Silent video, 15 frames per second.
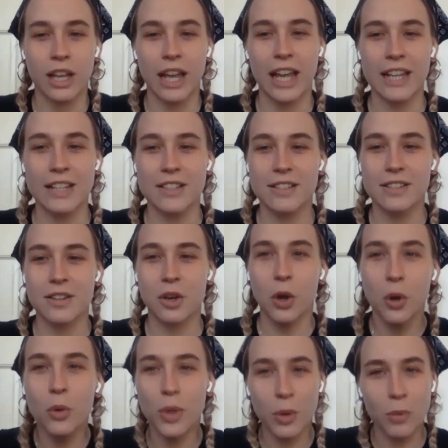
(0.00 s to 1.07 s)
it's
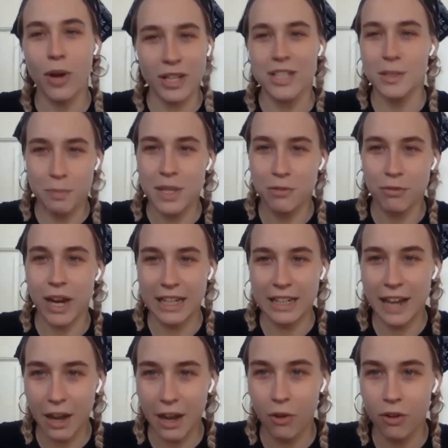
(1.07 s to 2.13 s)
who we want to be right
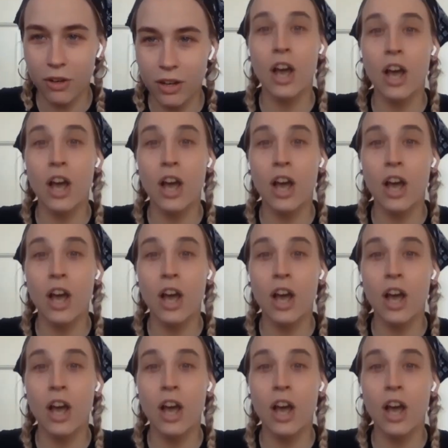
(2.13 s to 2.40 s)
now.